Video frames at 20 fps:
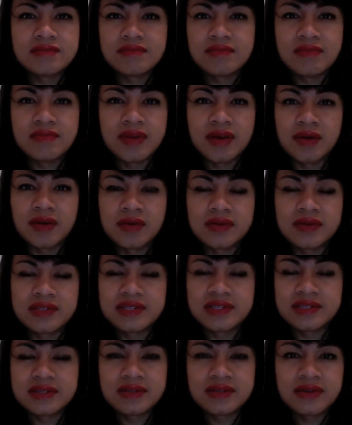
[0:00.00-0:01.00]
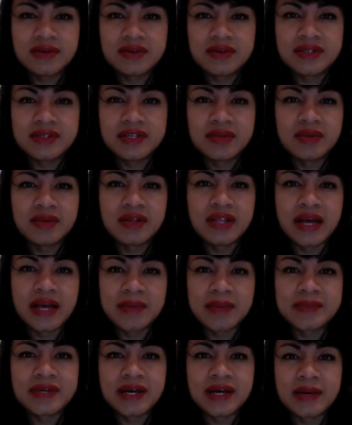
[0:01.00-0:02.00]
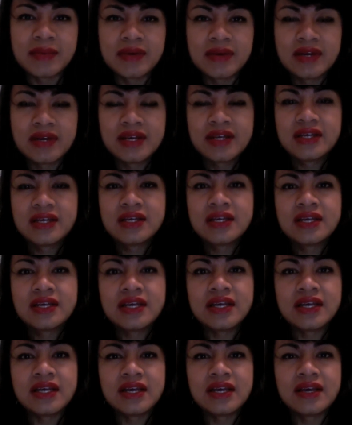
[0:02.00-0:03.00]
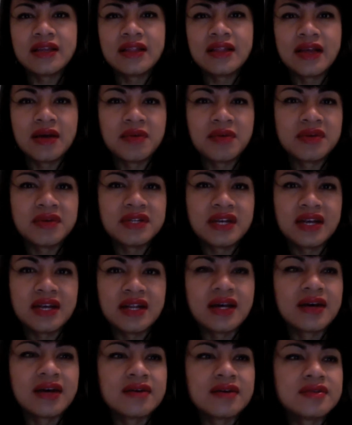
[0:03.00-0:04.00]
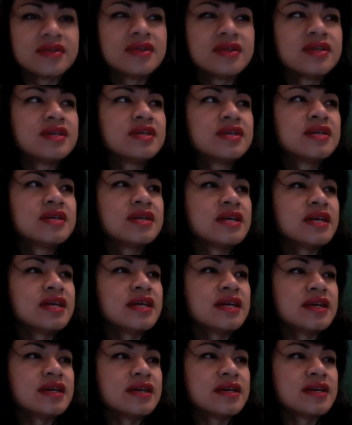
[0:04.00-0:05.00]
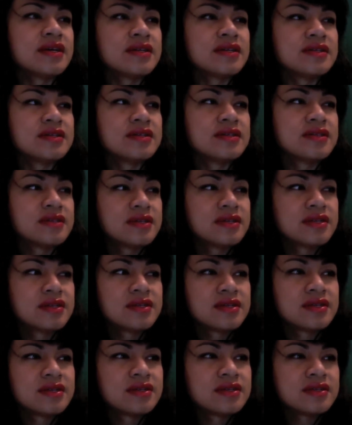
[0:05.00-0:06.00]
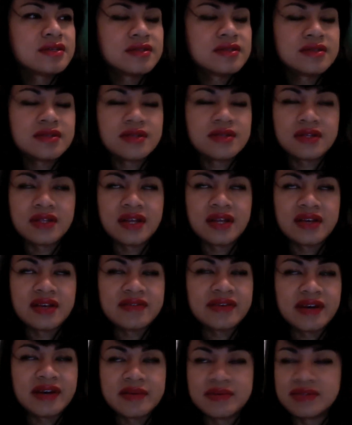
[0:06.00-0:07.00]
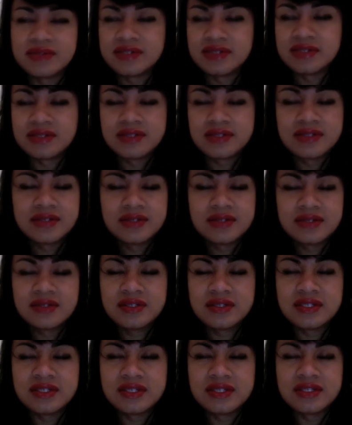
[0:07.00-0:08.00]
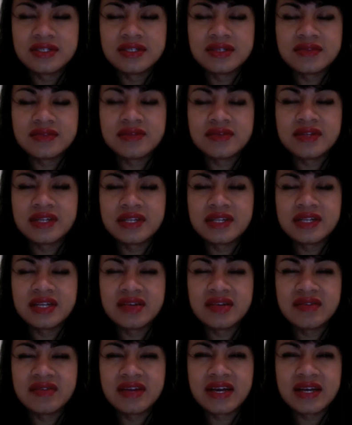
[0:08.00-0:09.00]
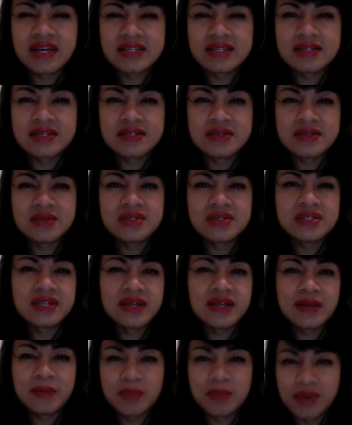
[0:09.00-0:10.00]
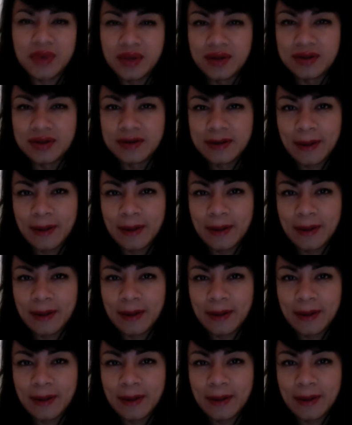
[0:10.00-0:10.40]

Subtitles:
my old Toshiba laptop, and that one died out, and life happened, and just really didn't have access to a steady computer.